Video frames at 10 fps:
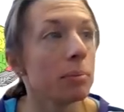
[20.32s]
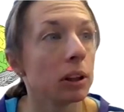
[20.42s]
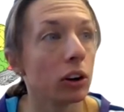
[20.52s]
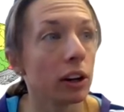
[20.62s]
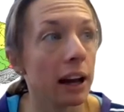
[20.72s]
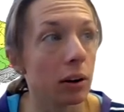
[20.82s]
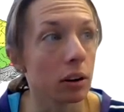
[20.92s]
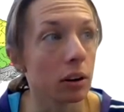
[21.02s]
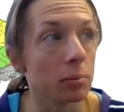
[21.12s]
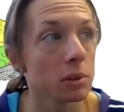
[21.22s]
In my learning
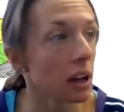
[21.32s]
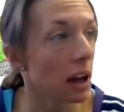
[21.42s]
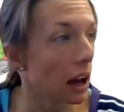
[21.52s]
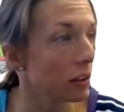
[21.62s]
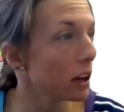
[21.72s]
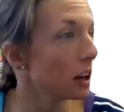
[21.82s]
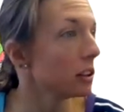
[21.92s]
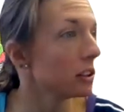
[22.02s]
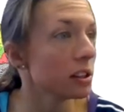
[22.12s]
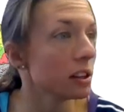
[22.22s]
outcomes, I've
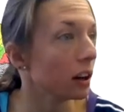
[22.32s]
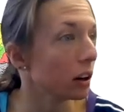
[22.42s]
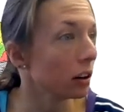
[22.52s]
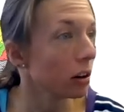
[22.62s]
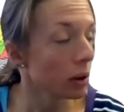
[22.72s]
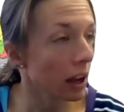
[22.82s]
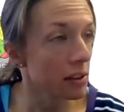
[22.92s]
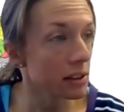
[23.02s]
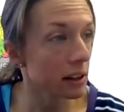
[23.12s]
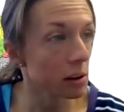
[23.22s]
got listed here, okay,
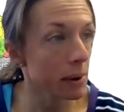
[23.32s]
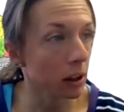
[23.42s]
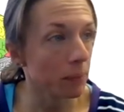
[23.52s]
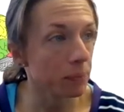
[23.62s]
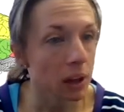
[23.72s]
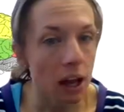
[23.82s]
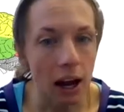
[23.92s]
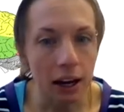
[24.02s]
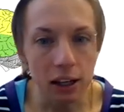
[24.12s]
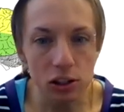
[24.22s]
in the cerebellum,
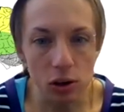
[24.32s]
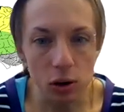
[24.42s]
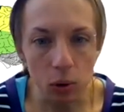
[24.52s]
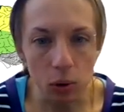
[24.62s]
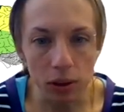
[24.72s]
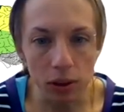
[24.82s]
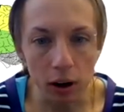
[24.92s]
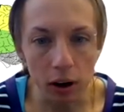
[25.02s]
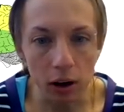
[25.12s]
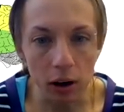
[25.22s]
I need to know
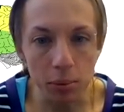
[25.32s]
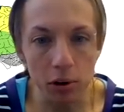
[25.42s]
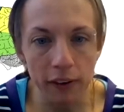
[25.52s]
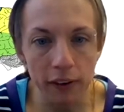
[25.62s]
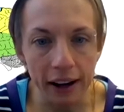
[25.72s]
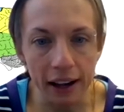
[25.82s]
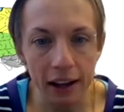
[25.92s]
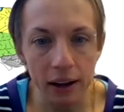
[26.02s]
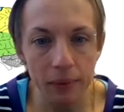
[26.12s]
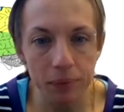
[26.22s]
the arbor
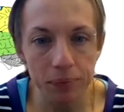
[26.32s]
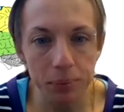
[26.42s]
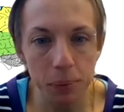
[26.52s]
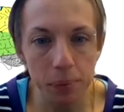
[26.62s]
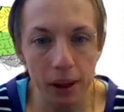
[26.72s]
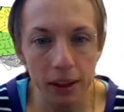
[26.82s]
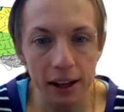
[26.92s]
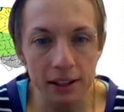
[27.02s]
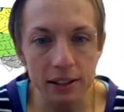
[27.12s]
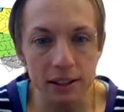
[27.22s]
vitae,
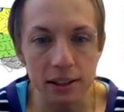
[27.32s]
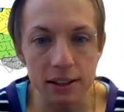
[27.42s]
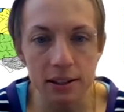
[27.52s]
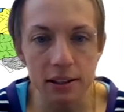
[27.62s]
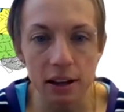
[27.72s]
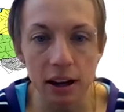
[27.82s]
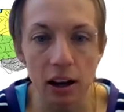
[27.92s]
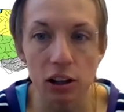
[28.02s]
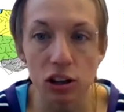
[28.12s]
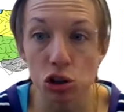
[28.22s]
that's this
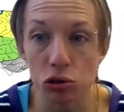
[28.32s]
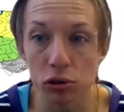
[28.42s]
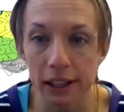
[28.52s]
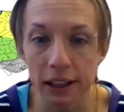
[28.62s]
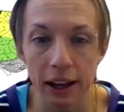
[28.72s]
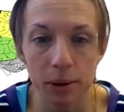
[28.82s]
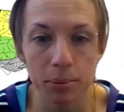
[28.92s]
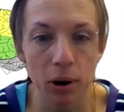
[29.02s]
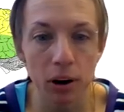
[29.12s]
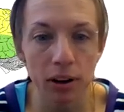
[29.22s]

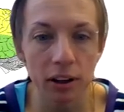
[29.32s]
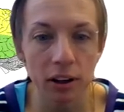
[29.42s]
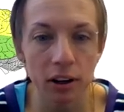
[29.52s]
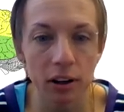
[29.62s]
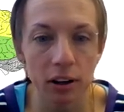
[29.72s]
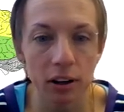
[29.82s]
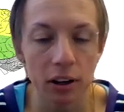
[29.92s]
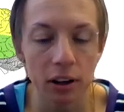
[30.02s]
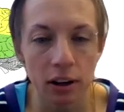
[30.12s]
tree-like part here,